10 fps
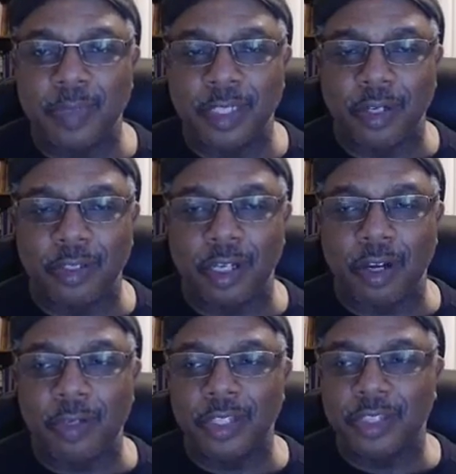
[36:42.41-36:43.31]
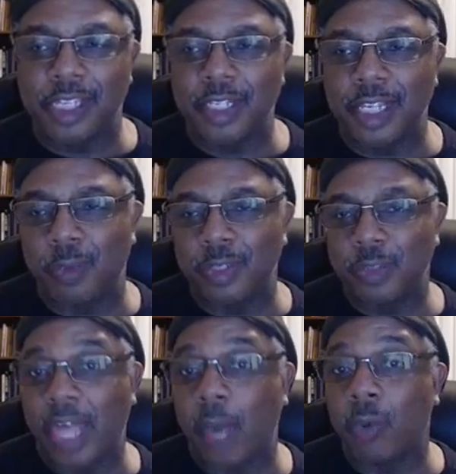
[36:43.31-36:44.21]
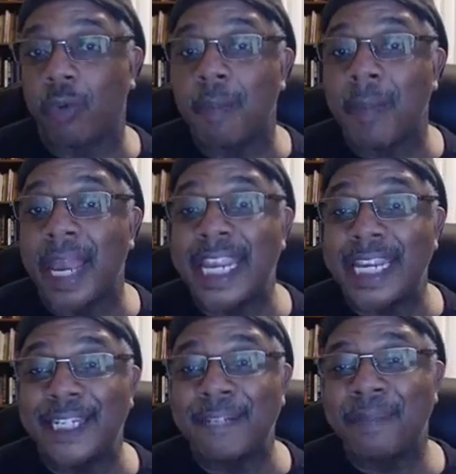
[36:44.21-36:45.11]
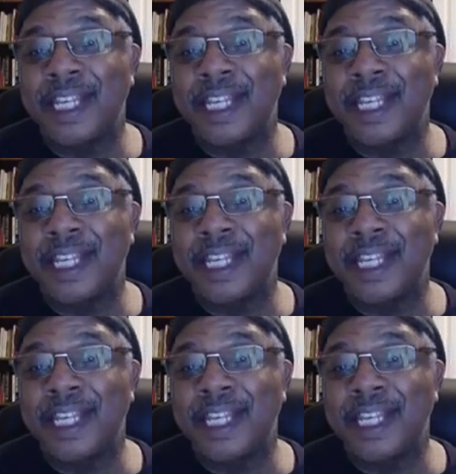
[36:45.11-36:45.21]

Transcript: But the only thing that will remain